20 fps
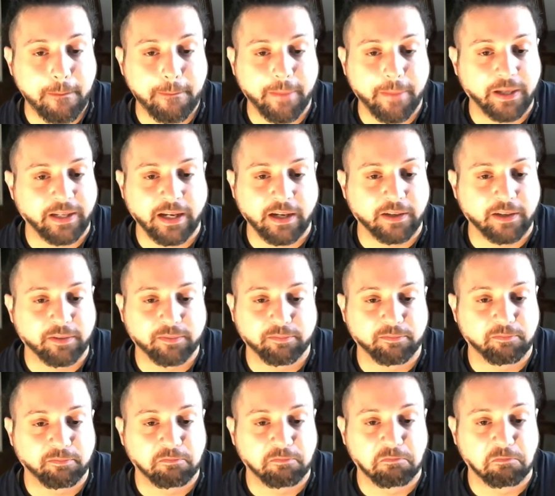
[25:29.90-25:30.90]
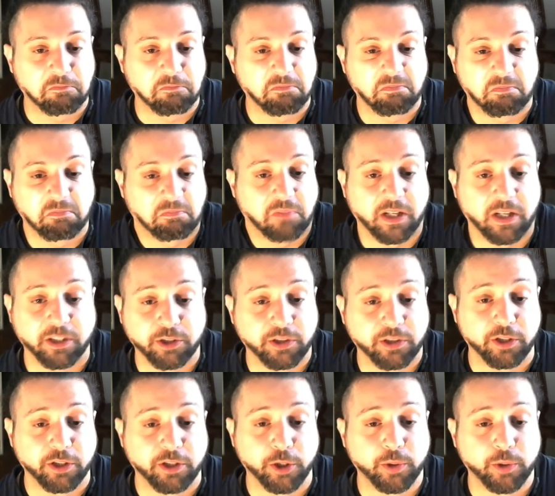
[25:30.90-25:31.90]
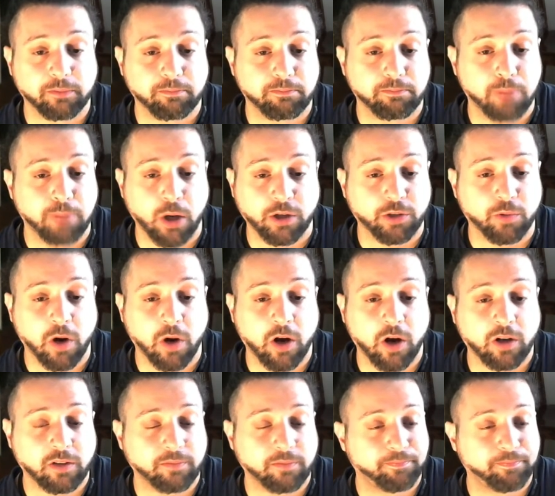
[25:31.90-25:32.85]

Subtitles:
Yeah, and you could do it punk rock.